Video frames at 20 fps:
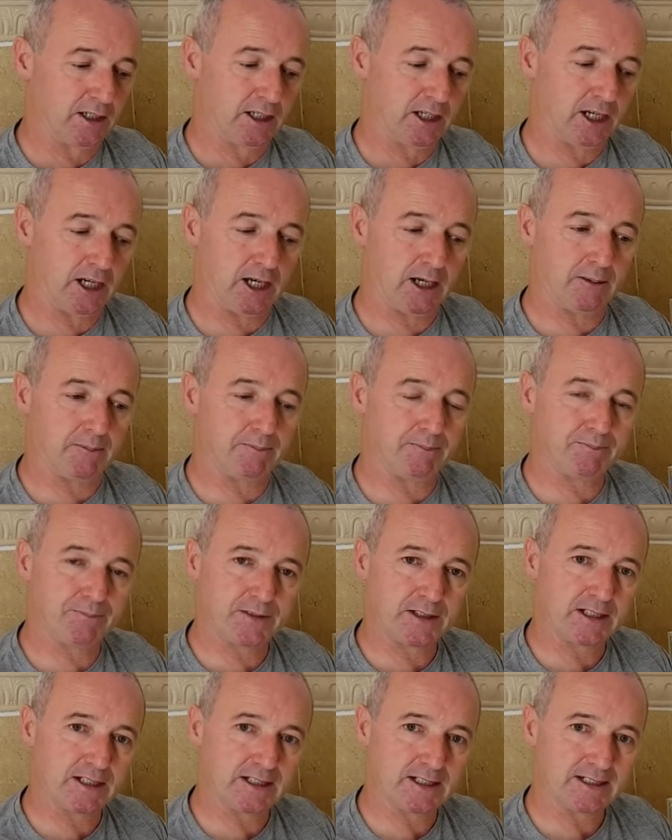
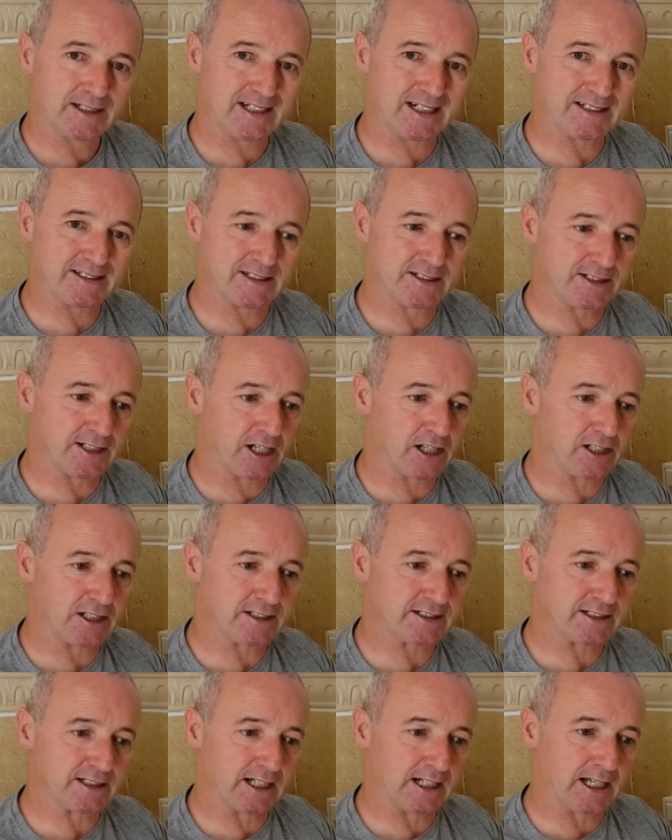That's it there.
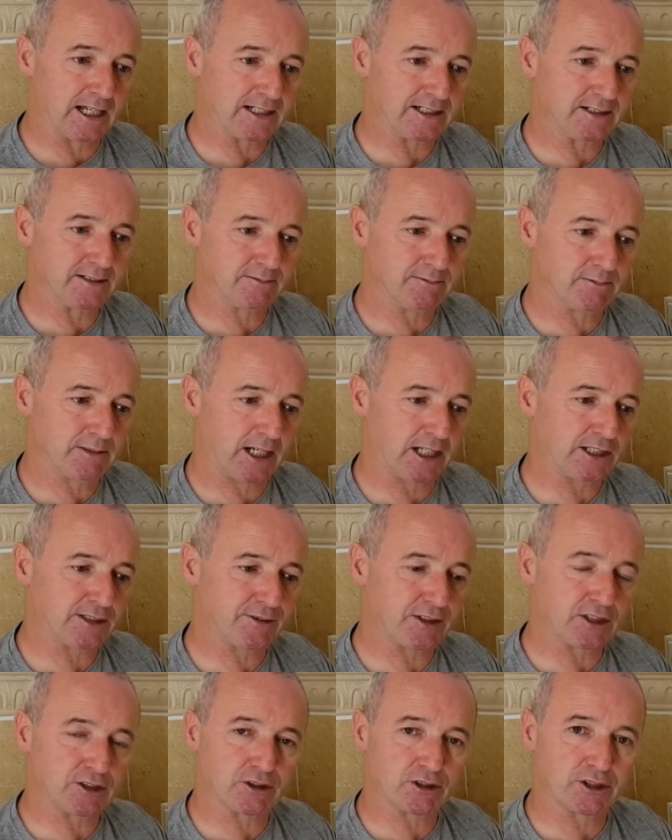It's an Aladdin
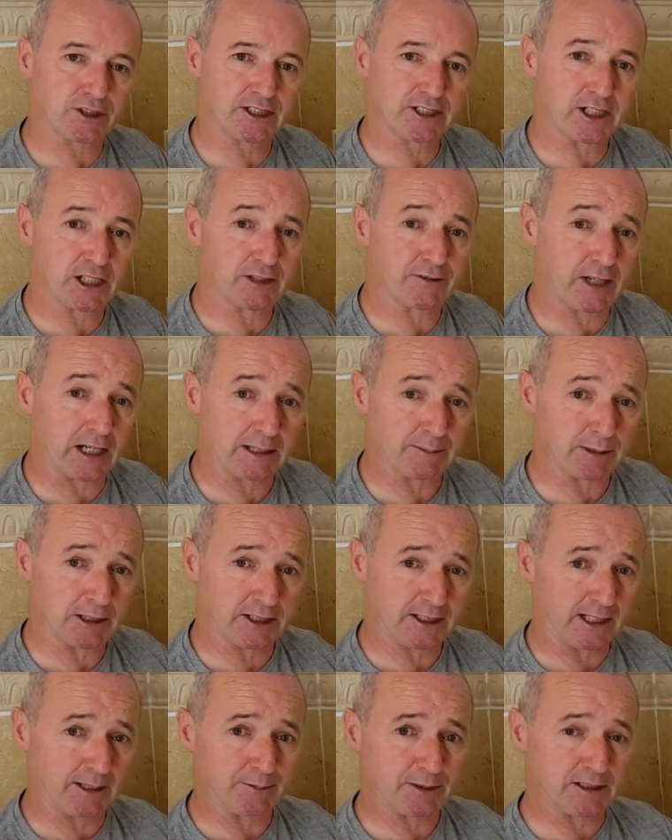HV30. They're available
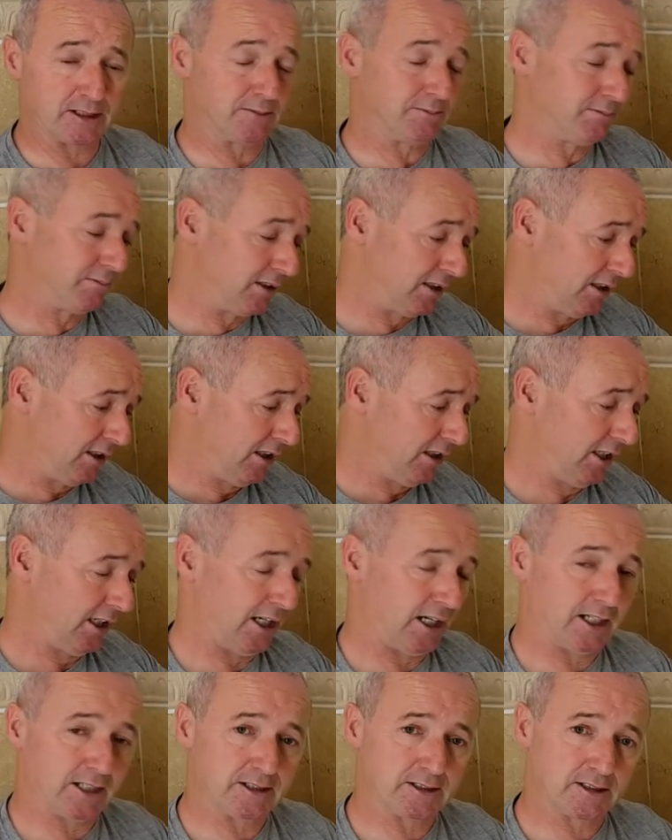on Amazon,
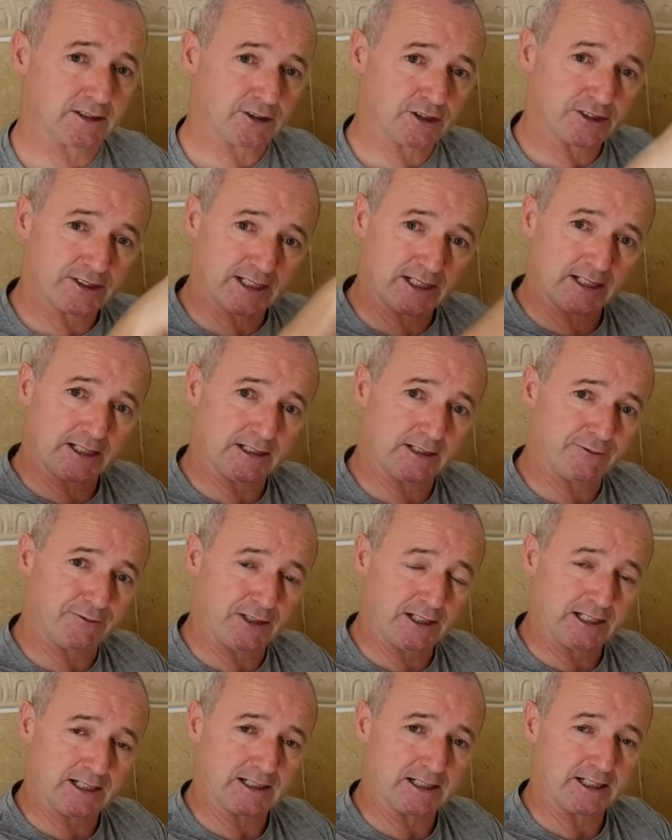and there's an
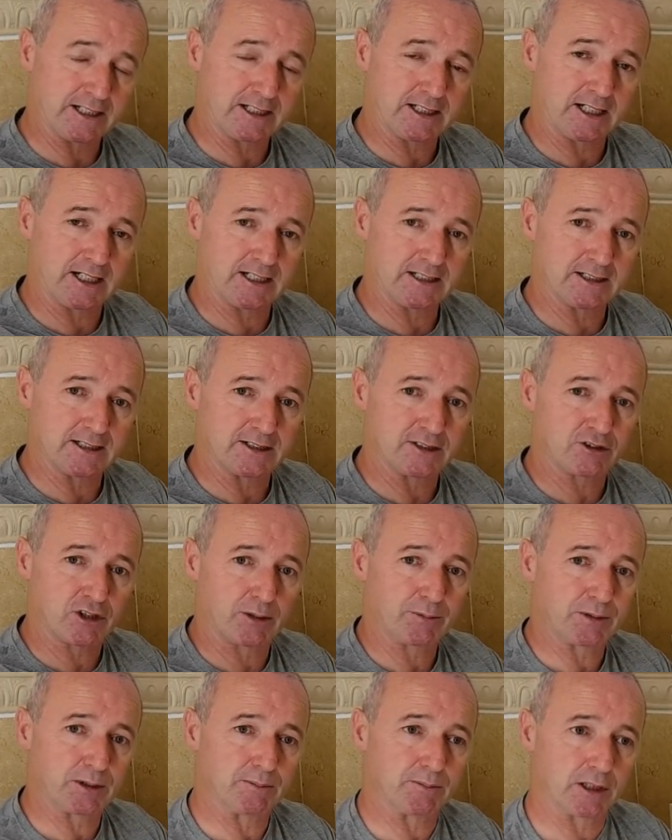affiliate link in the
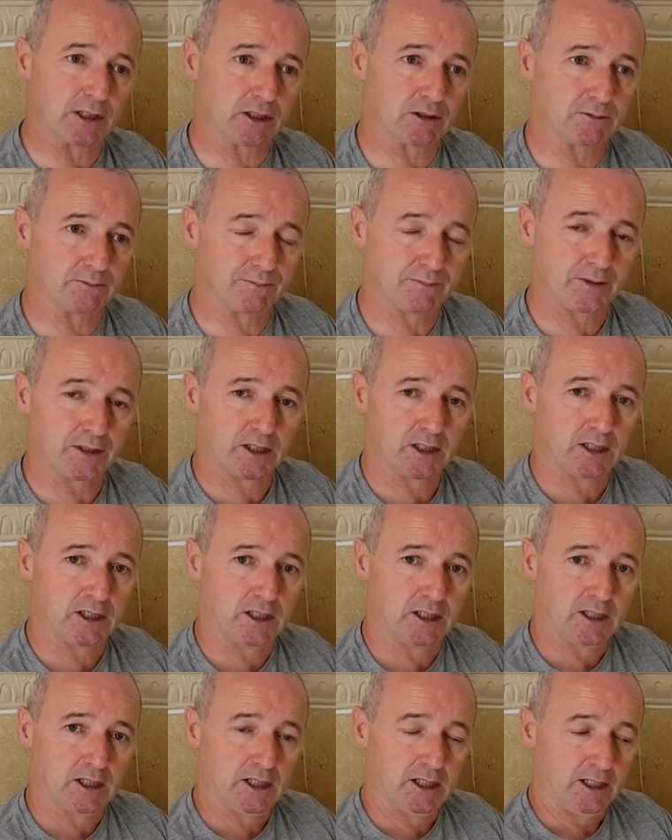description below.
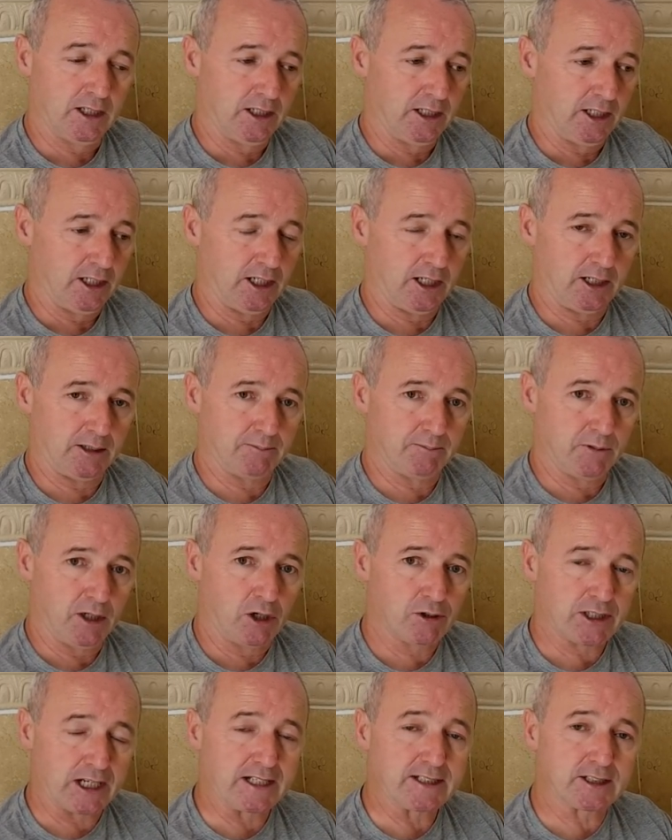
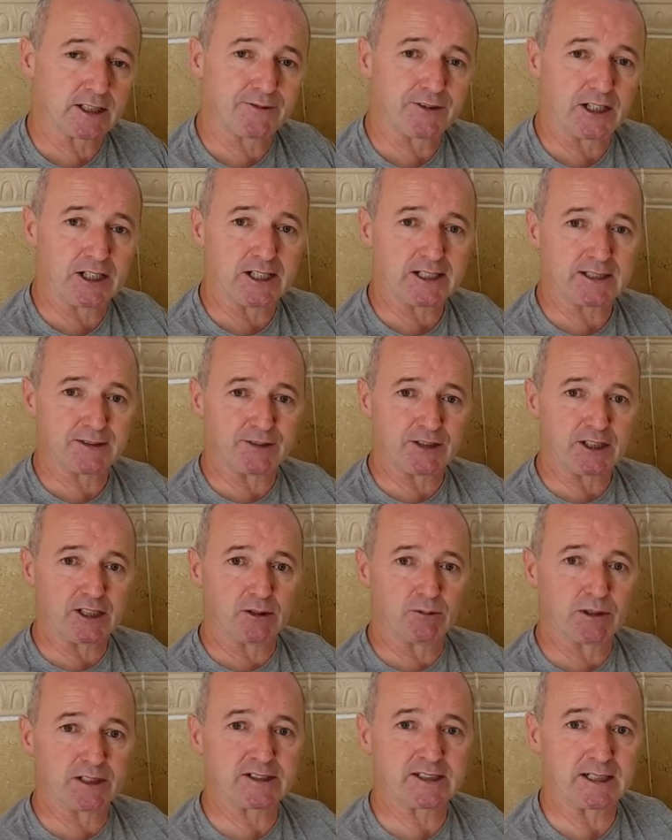Okay, so if you liked the
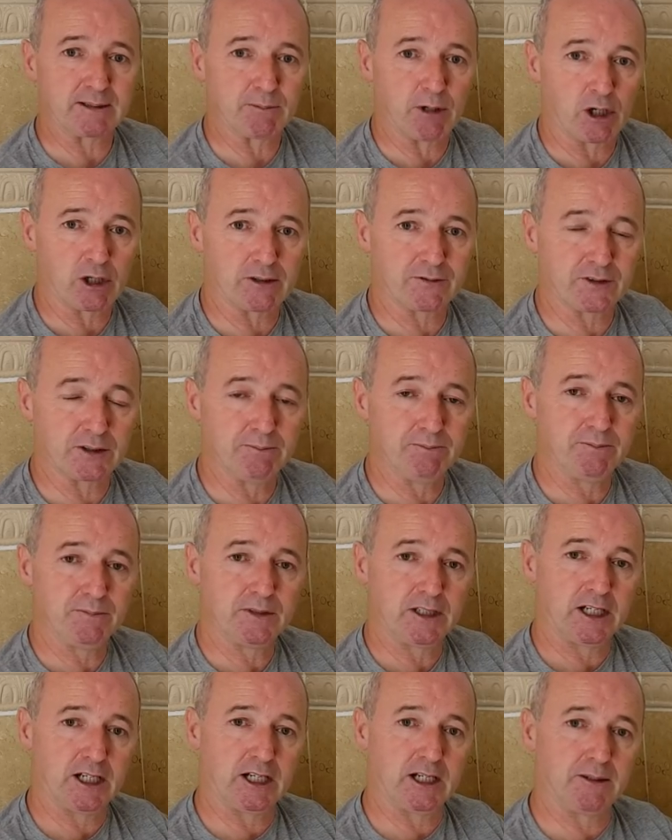video, want to see more of
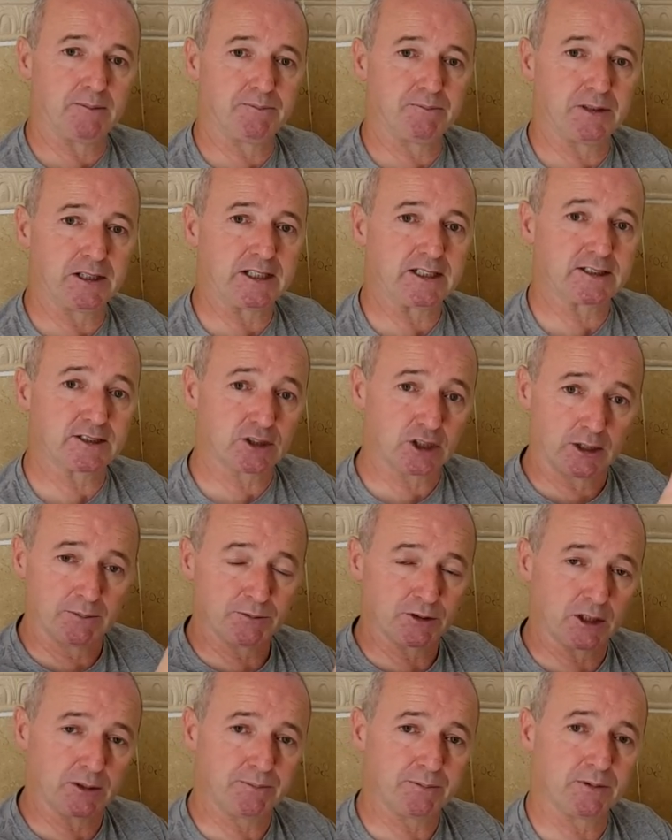them, please
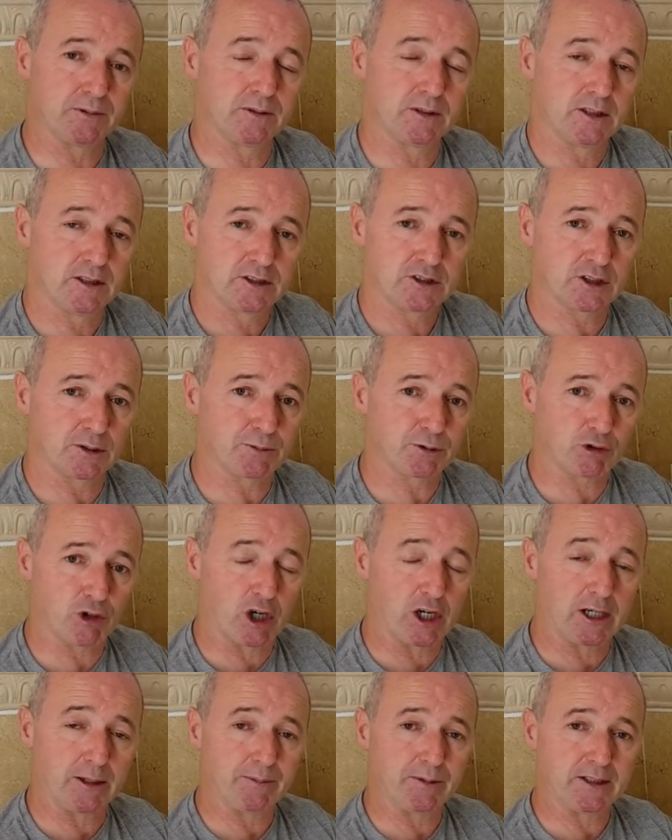thumbs up,
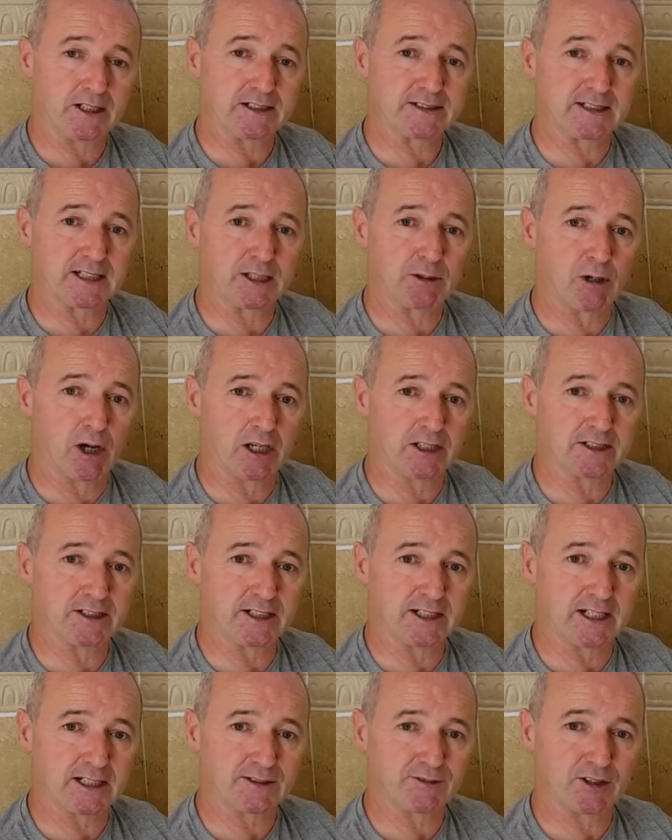subscribe, and I'll see you all in
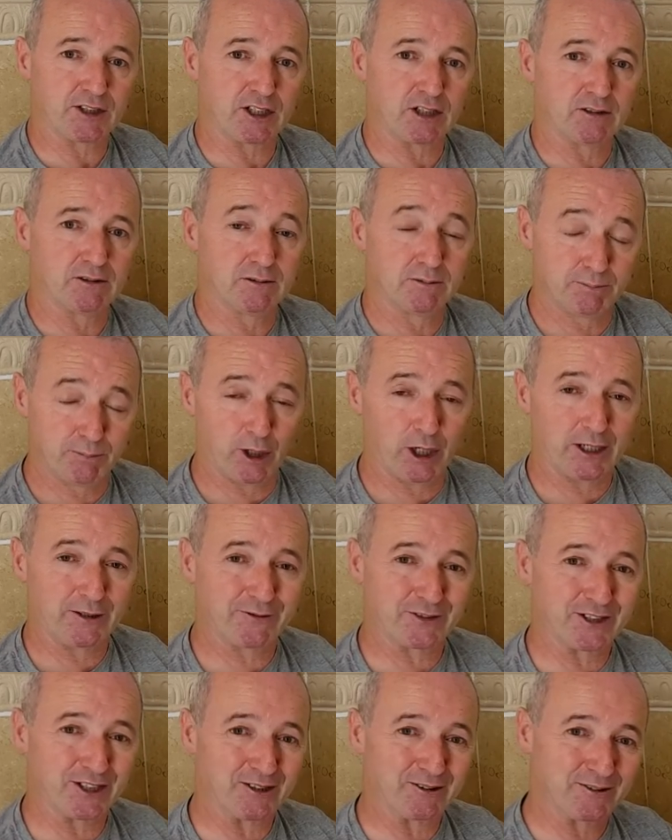the next video. Bye
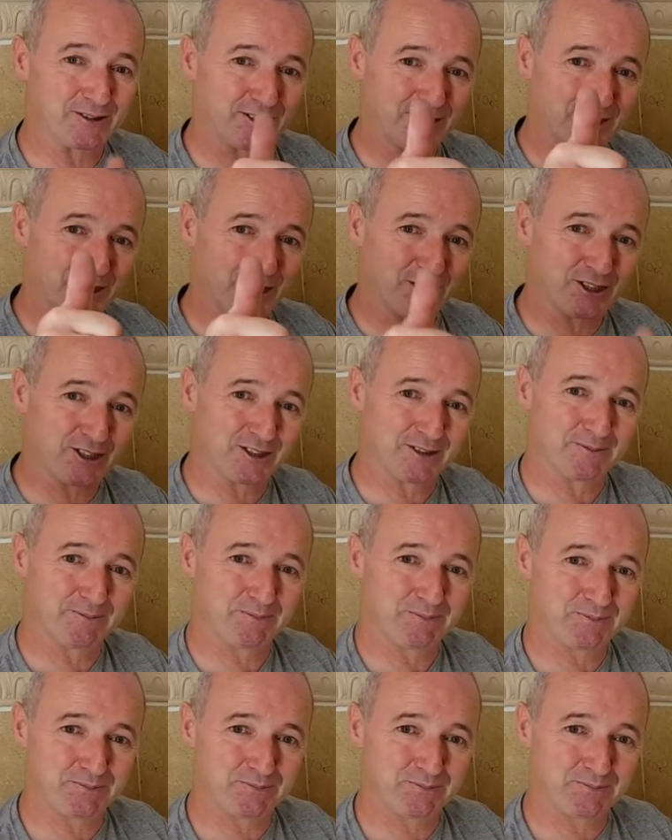for now. Good luck.